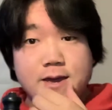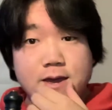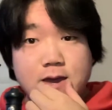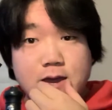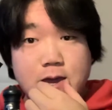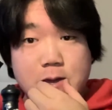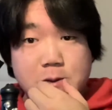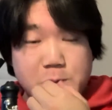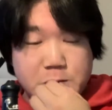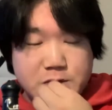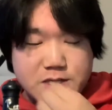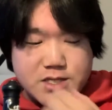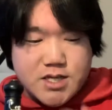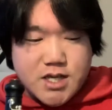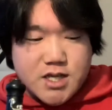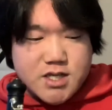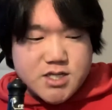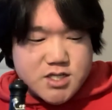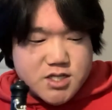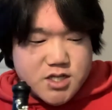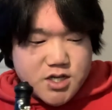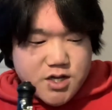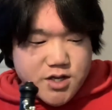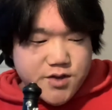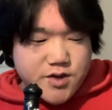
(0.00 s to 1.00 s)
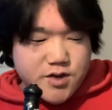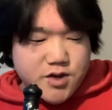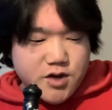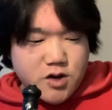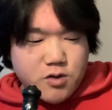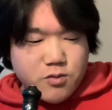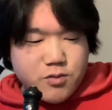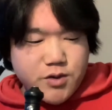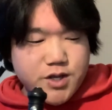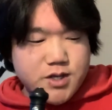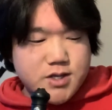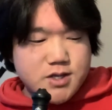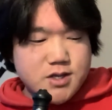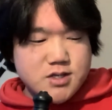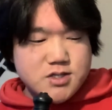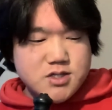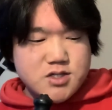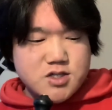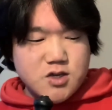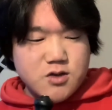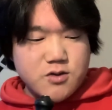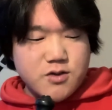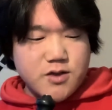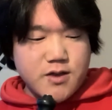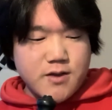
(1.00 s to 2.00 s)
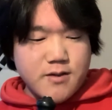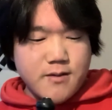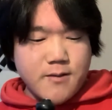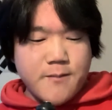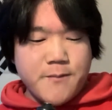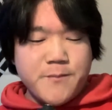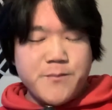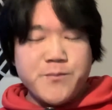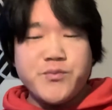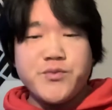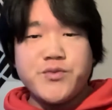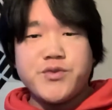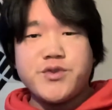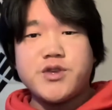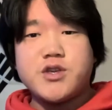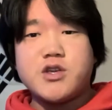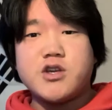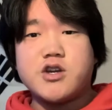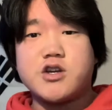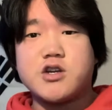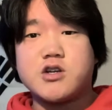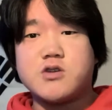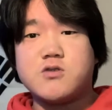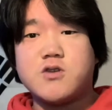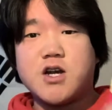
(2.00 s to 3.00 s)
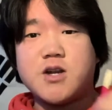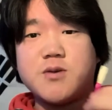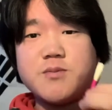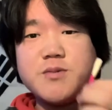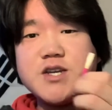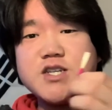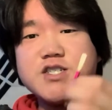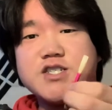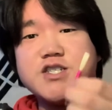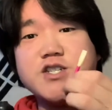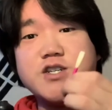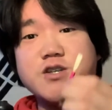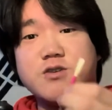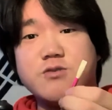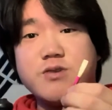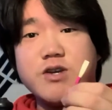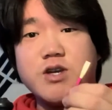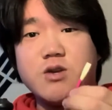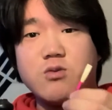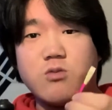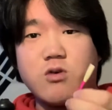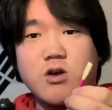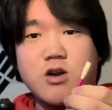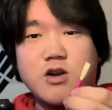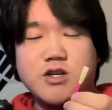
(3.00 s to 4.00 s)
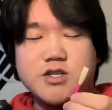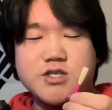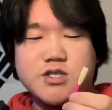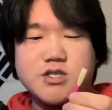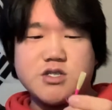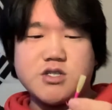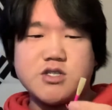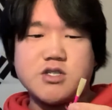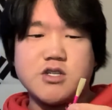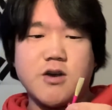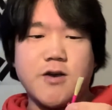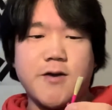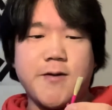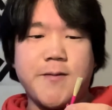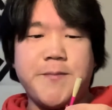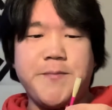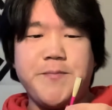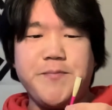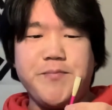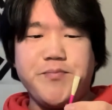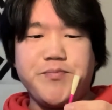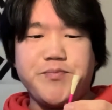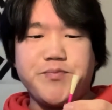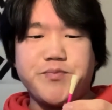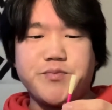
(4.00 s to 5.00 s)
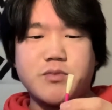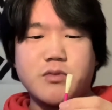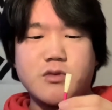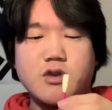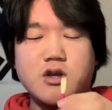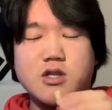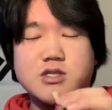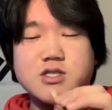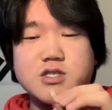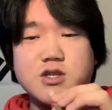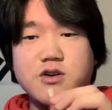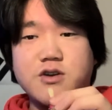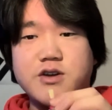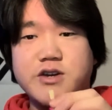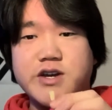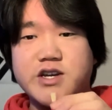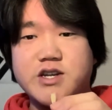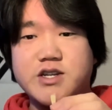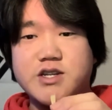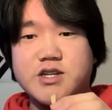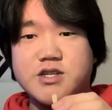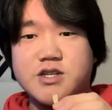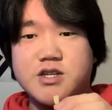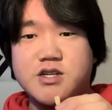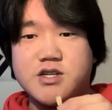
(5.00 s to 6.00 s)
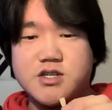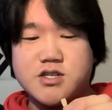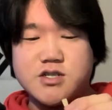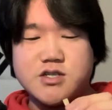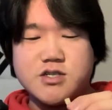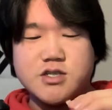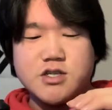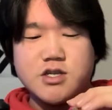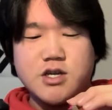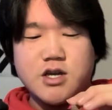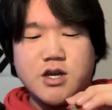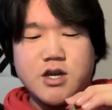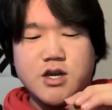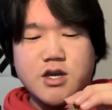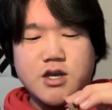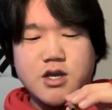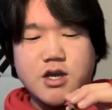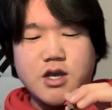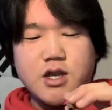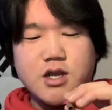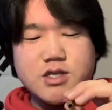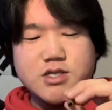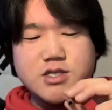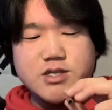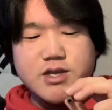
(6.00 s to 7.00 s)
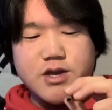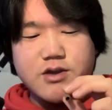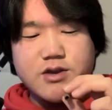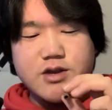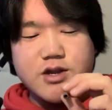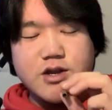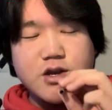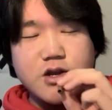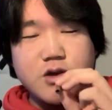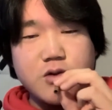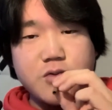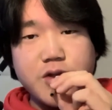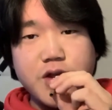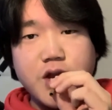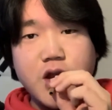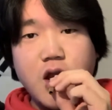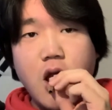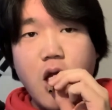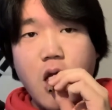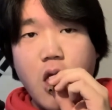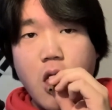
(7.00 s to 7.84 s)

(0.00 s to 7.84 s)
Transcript: And once that's done and your reed's done soaking, you're gonna want to make sure your reed works. So let's go ahead and get a sound on our reed.